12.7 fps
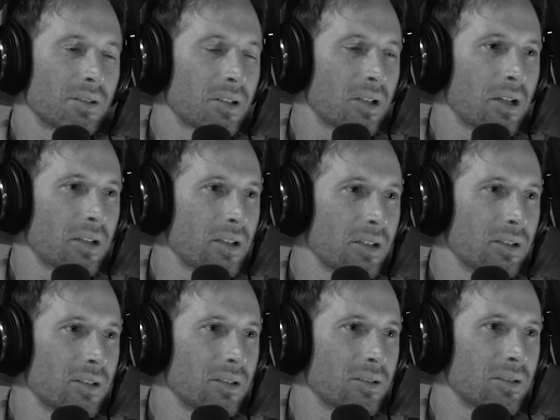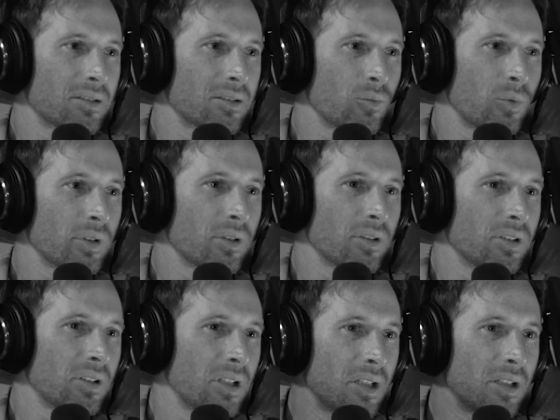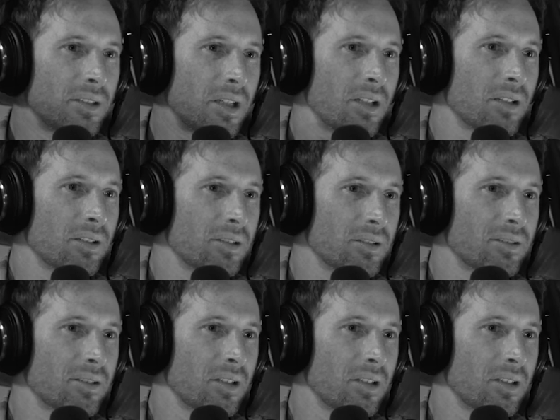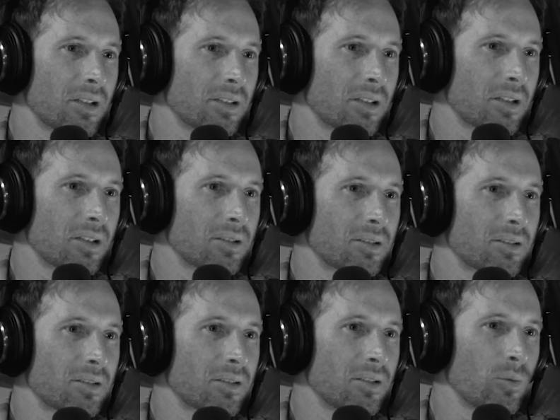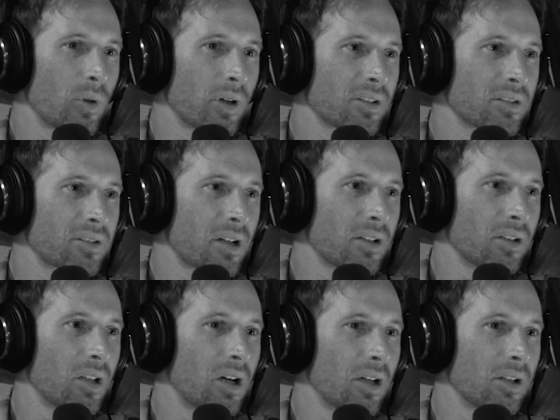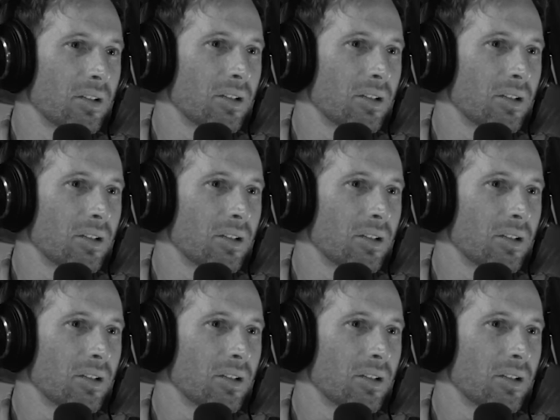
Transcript: Connecticut, it's when you're inundated in the city like that, it's you work inside a lot.